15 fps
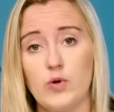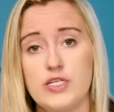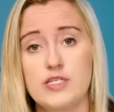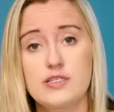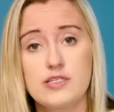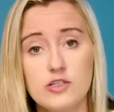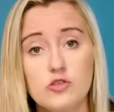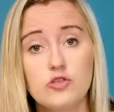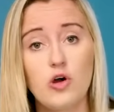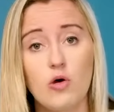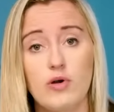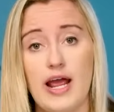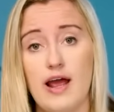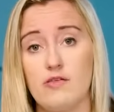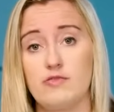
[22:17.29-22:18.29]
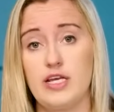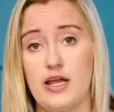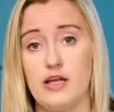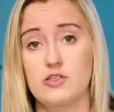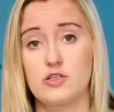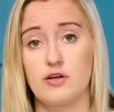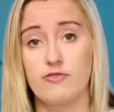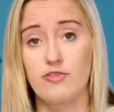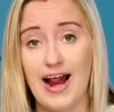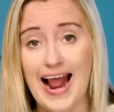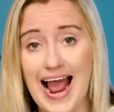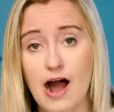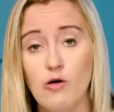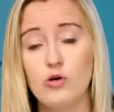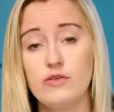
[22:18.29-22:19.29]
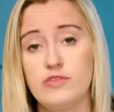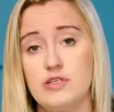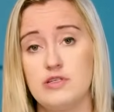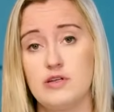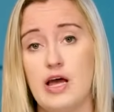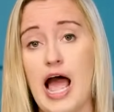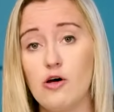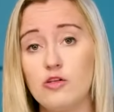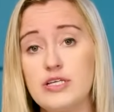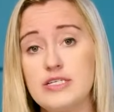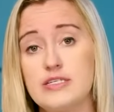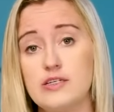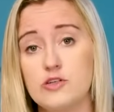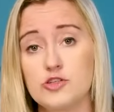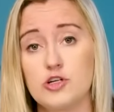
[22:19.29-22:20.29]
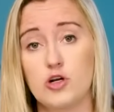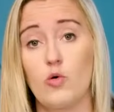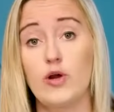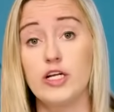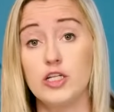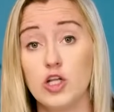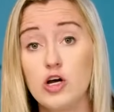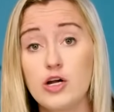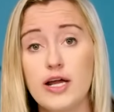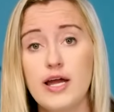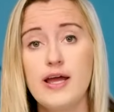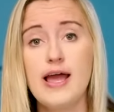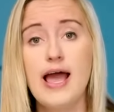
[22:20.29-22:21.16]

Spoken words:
We still don't have the answer for how these deals are going to look.